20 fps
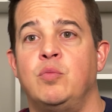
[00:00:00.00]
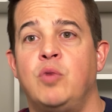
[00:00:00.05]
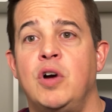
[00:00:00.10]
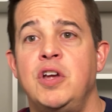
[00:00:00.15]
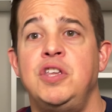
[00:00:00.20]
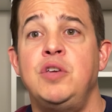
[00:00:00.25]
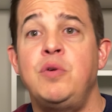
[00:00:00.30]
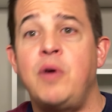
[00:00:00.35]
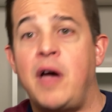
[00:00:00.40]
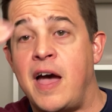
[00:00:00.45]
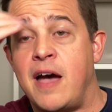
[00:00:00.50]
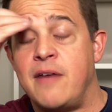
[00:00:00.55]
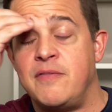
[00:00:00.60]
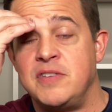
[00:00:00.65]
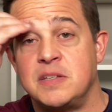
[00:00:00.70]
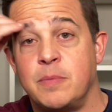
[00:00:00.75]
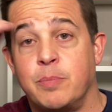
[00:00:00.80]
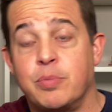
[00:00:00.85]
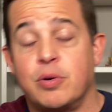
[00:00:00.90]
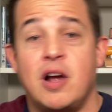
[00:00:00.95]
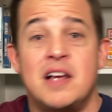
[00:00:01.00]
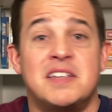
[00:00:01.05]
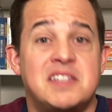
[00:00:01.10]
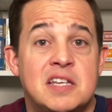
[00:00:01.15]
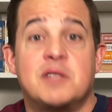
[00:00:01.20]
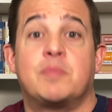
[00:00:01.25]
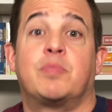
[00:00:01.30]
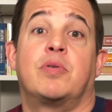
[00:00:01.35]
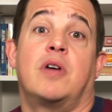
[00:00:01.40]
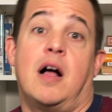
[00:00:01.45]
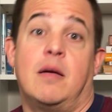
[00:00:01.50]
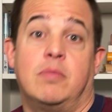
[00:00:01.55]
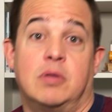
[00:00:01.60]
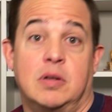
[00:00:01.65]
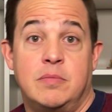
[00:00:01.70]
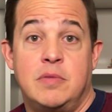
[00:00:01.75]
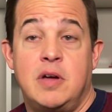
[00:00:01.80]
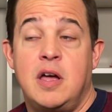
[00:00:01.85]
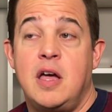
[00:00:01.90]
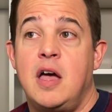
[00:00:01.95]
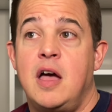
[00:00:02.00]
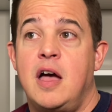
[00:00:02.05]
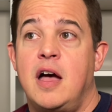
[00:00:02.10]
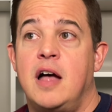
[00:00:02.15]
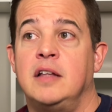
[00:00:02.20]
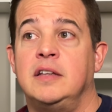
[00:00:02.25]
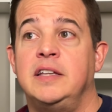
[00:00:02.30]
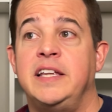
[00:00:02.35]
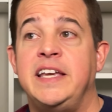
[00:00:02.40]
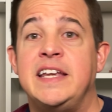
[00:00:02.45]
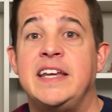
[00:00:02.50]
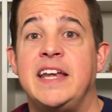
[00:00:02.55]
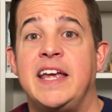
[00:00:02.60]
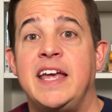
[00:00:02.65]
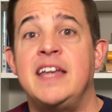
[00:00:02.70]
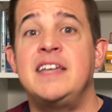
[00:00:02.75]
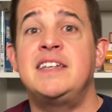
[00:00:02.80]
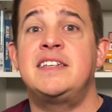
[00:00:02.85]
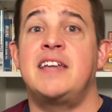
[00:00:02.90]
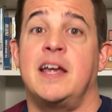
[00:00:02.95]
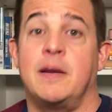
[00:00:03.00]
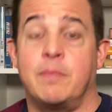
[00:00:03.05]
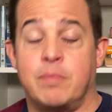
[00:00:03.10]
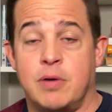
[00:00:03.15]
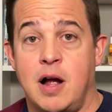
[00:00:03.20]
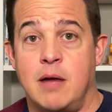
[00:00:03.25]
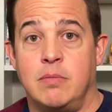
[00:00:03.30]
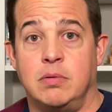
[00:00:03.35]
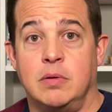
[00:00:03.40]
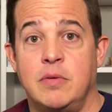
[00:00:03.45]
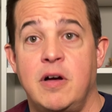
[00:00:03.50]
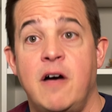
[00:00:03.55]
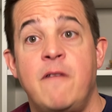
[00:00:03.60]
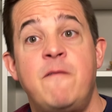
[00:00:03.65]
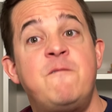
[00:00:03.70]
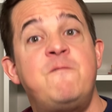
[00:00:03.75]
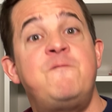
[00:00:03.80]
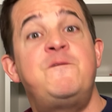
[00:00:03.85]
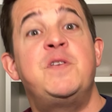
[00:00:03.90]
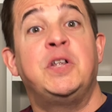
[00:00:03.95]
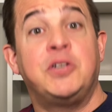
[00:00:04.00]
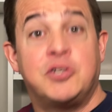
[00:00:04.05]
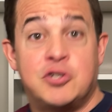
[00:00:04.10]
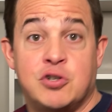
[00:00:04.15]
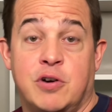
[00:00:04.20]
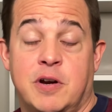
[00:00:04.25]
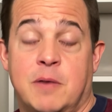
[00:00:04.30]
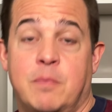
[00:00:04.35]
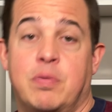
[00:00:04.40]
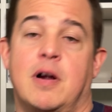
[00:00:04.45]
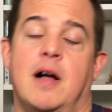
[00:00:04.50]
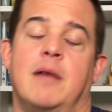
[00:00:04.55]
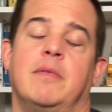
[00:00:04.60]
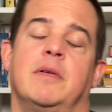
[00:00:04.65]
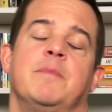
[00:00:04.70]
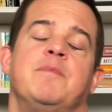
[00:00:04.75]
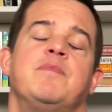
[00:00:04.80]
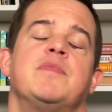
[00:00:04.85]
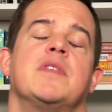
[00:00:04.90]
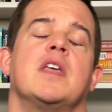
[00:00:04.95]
What you have is a process problem, a lead intake problem, a filtering problem.